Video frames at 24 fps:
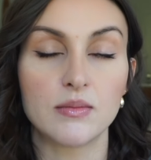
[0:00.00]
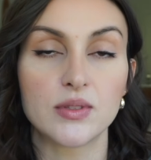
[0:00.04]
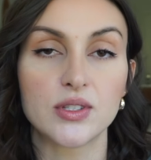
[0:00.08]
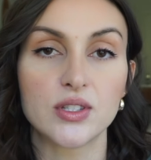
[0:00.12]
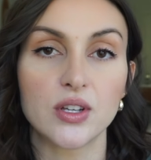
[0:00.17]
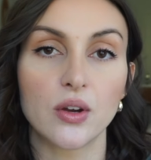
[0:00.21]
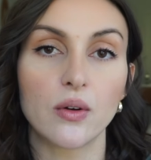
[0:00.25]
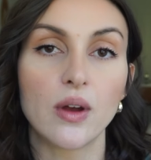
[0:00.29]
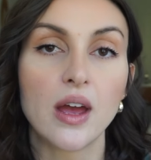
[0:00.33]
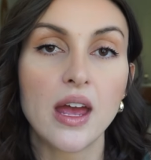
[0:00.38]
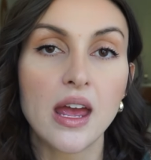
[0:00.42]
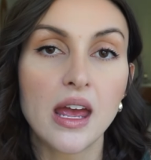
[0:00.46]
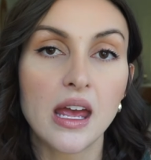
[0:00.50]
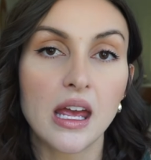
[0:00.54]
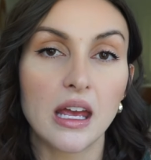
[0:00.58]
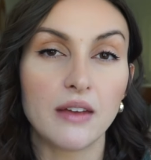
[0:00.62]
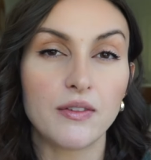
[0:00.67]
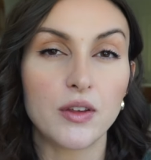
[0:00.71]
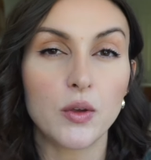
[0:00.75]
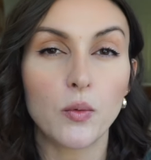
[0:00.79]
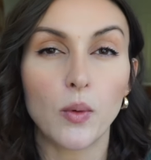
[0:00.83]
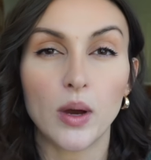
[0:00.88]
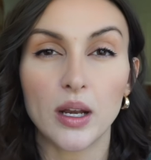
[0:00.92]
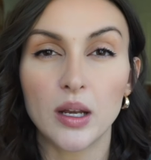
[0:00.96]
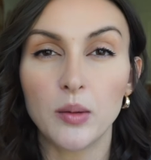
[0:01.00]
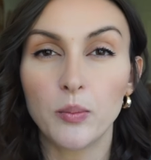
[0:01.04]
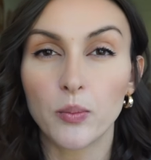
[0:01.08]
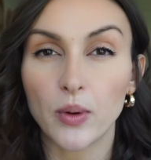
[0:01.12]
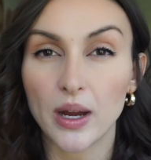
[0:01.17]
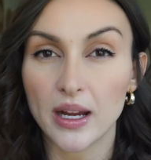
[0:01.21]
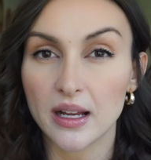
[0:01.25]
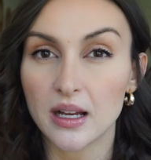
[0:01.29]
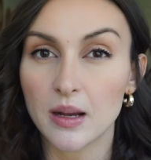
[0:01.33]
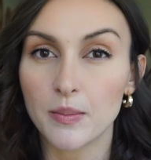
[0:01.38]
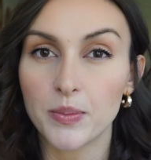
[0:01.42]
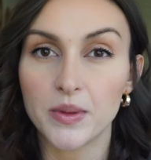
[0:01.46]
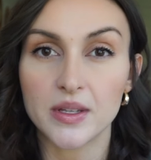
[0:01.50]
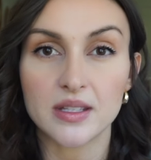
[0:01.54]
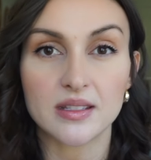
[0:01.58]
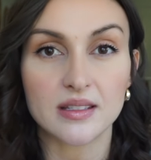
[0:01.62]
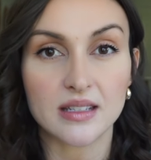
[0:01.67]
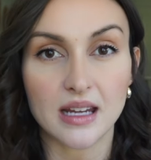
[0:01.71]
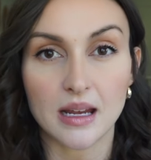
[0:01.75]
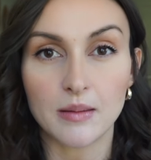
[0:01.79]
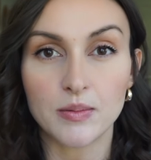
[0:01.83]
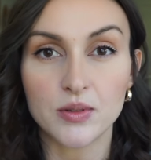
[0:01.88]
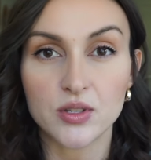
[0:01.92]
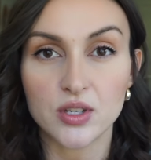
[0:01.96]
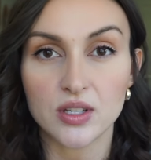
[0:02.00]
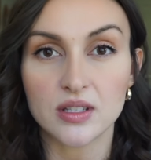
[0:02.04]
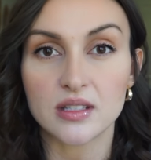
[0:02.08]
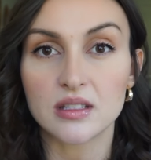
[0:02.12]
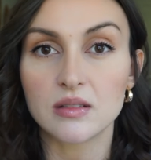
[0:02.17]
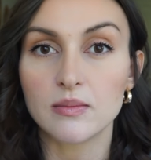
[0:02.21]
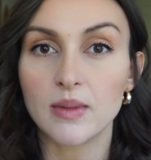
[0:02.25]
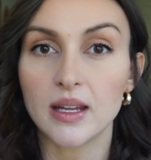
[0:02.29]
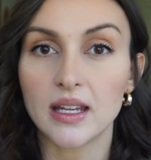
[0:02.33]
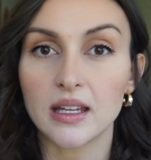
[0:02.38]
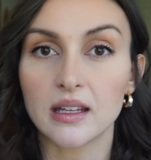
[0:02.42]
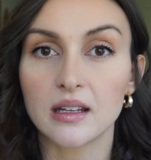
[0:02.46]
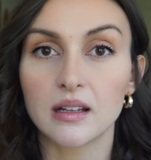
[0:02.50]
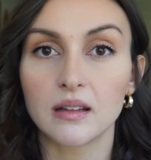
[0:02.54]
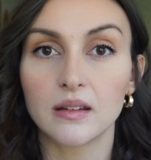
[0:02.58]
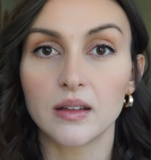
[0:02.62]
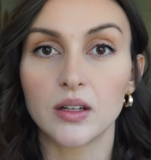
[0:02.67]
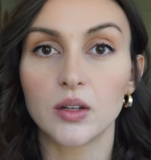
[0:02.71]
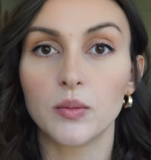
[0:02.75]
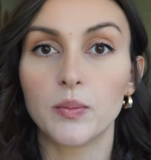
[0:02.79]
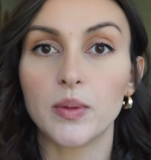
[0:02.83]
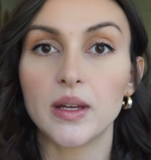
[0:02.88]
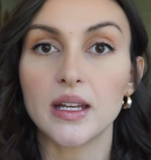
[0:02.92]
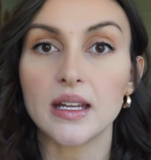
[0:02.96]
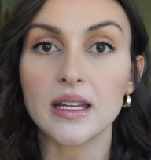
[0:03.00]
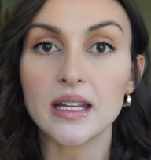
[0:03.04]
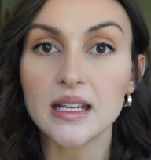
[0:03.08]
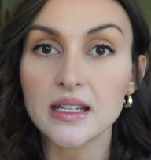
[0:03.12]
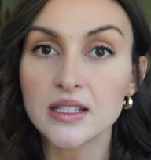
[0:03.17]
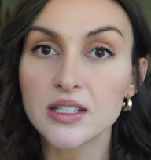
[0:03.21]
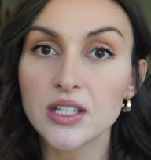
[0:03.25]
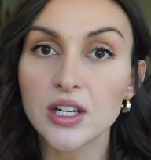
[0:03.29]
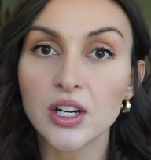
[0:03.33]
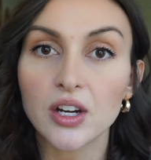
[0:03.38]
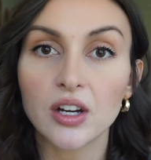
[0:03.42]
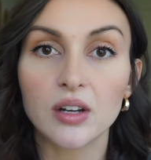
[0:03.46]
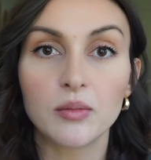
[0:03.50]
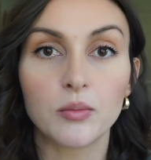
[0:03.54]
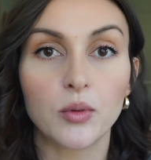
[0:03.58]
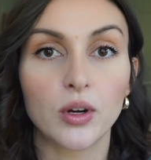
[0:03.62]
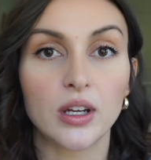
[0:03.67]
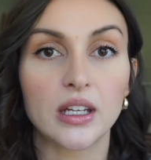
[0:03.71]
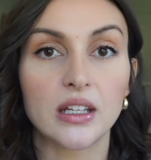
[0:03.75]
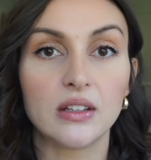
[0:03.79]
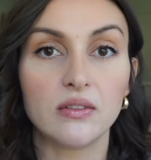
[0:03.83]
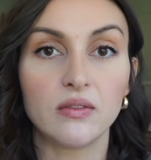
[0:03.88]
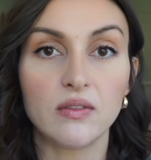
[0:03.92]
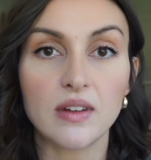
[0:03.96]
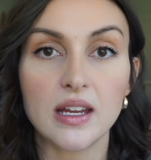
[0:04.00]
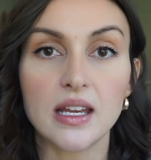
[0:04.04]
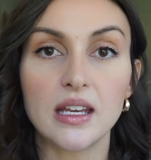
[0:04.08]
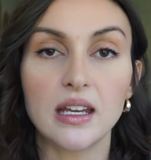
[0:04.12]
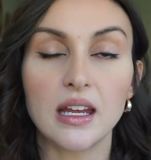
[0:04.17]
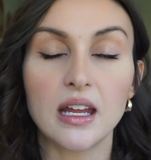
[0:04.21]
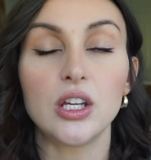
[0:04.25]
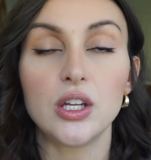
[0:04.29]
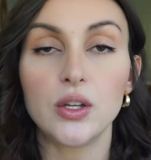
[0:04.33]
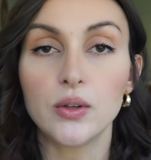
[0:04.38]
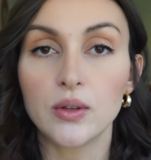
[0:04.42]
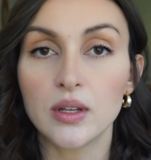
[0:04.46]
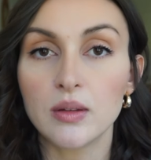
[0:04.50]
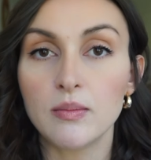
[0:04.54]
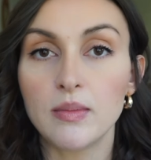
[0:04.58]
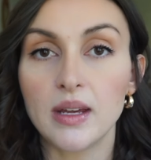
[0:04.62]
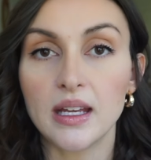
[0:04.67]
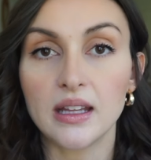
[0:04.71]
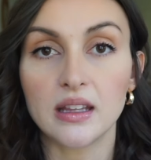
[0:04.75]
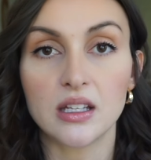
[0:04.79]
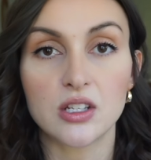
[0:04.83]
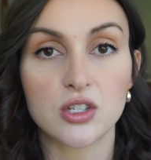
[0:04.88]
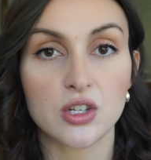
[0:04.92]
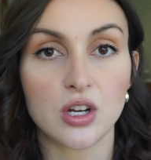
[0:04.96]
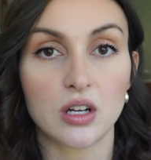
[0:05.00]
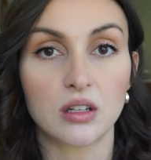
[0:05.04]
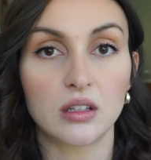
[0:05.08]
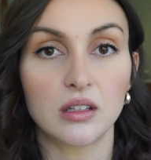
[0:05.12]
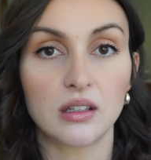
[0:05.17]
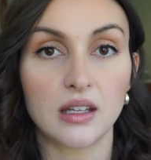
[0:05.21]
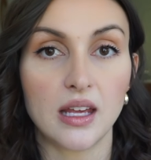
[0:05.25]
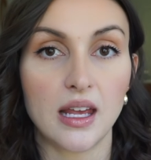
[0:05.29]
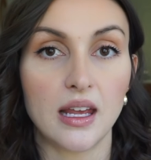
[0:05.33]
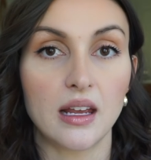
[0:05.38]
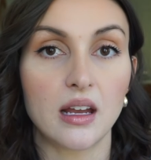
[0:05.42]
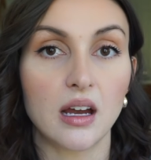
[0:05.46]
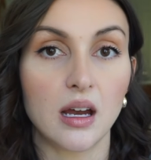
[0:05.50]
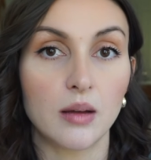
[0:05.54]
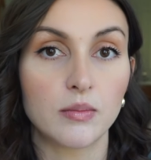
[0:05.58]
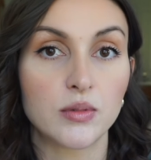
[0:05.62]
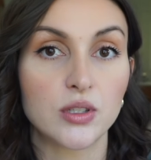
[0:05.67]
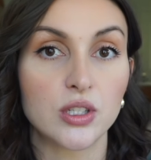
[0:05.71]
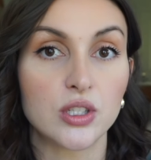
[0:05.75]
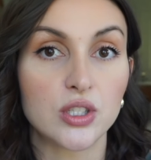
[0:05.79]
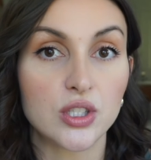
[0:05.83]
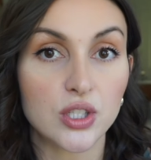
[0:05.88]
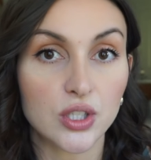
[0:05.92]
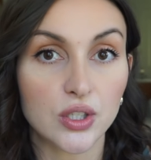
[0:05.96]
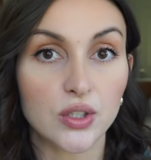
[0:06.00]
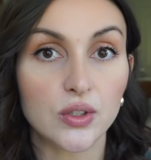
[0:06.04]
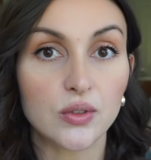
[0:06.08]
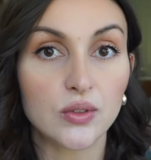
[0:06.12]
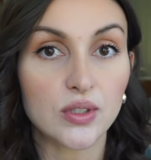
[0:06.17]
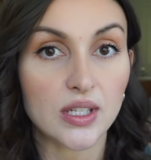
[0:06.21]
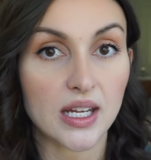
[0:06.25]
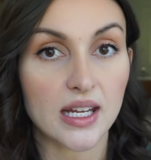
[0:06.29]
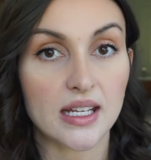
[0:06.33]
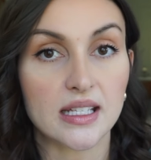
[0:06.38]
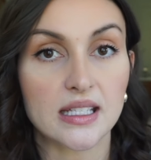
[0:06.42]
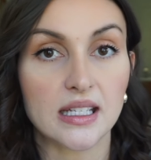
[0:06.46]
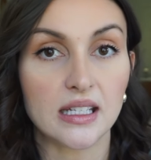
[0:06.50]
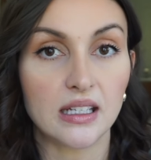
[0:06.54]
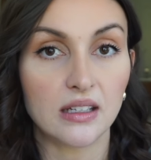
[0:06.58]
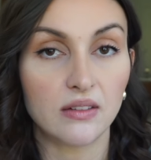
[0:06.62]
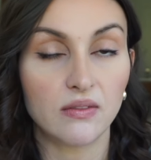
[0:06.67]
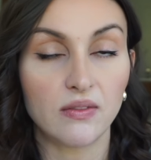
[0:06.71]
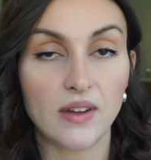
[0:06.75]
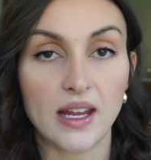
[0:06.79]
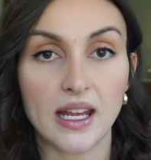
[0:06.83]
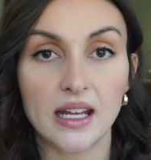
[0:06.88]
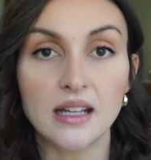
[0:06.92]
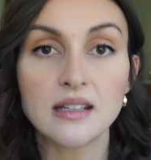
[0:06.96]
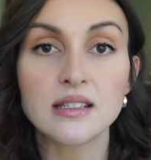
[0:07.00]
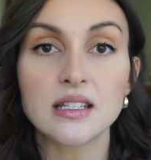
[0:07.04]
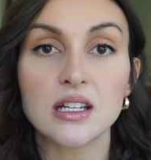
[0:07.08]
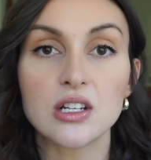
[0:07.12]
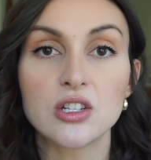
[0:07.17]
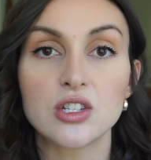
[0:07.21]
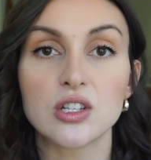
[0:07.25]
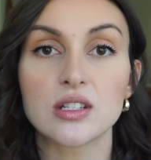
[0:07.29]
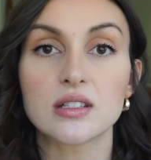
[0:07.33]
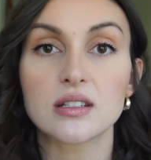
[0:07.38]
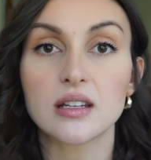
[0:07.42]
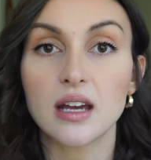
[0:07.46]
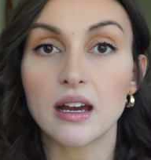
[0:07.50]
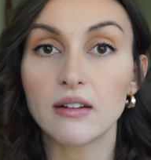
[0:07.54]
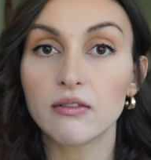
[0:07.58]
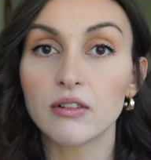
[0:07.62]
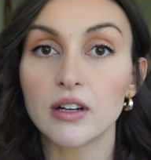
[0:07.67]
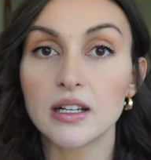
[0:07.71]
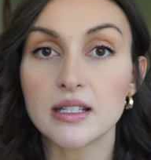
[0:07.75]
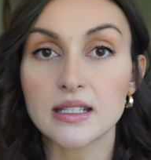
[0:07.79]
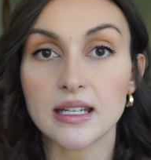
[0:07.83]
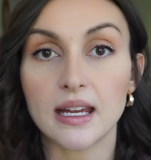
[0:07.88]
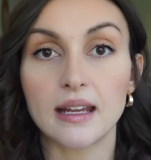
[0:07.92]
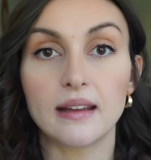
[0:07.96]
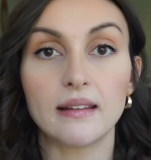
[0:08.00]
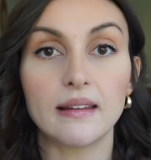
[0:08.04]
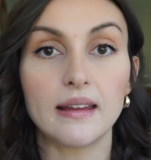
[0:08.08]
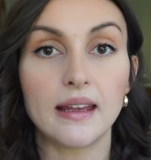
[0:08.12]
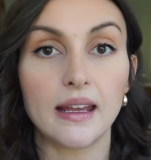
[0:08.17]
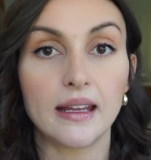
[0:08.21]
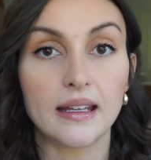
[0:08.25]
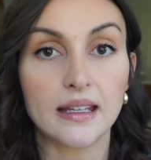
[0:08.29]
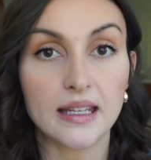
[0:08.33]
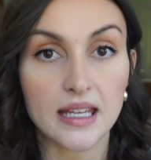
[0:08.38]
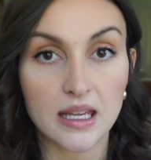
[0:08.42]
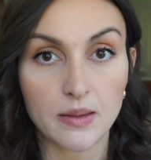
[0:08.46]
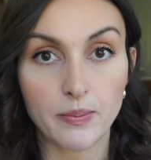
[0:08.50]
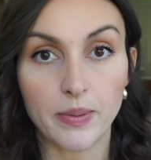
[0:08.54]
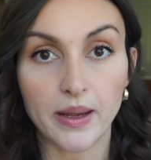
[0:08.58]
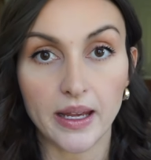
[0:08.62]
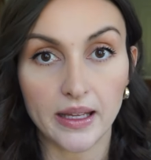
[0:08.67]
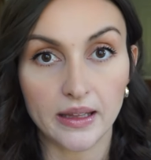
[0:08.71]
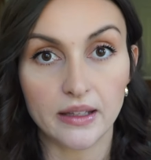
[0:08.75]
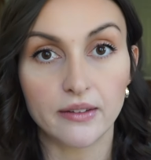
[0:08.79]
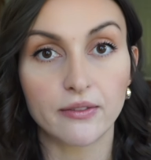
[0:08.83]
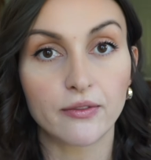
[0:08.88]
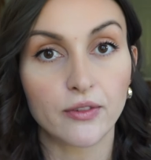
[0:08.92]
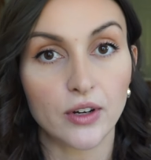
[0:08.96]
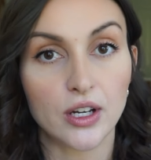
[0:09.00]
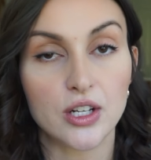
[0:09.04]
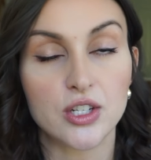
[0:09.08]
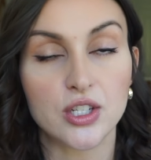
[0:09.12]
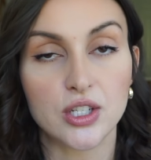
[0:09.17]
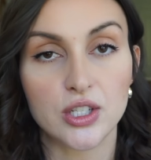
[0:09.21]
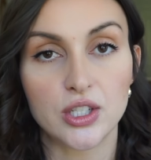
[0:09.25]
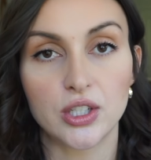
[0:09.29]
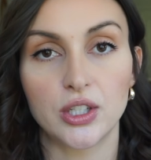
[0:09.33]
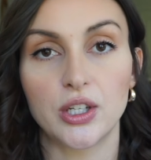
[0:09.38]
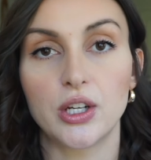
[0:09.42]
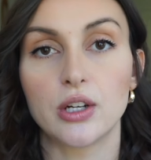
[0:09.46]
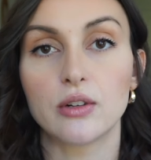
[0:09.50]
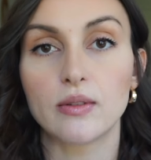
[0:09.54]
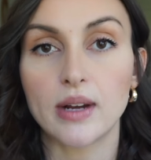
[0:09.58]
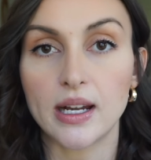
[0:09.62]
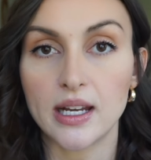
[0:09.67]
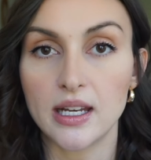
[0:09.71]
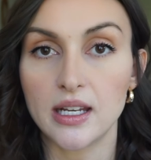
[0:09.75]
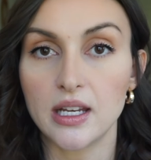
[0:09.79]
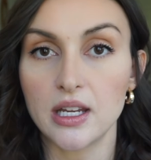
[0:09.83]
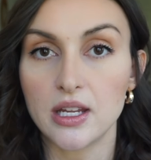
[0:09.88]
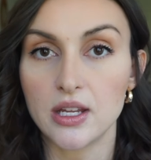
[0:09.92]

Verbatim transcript: So if you want to break up the steps just to make it a little bit easier and more convenient, you can make the chocolate cake up to 2 days in advance and just cover it tightly and keep it in the fridge until you're ready to